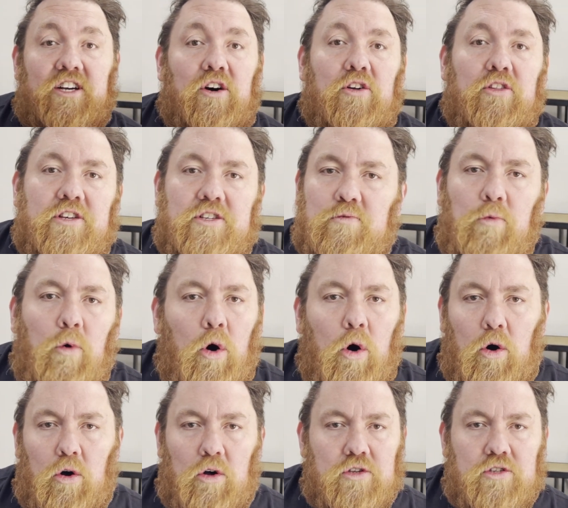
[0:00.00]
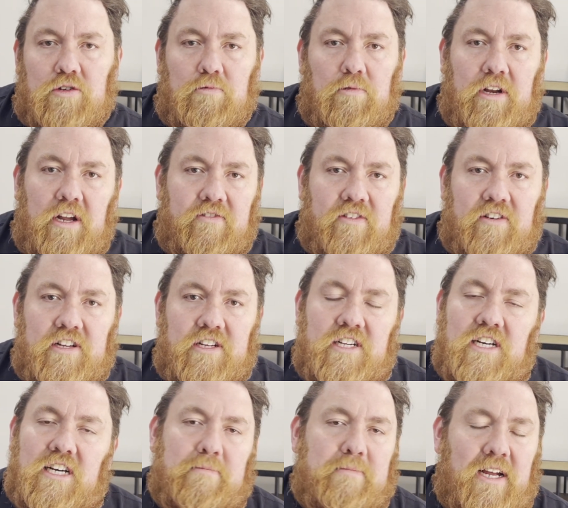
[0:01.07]
all these walls or whatever it
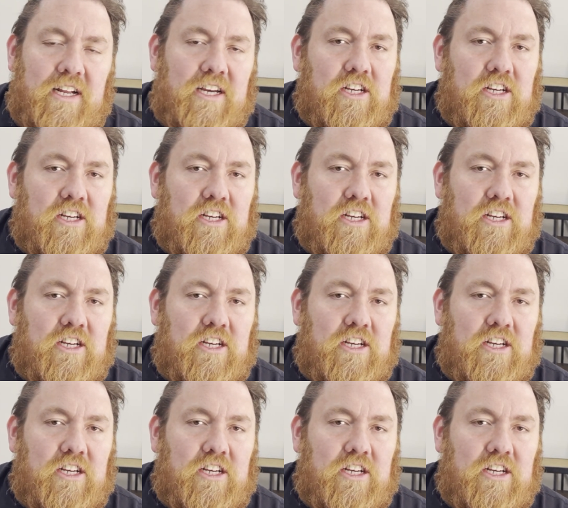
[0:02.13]
does. I'm not a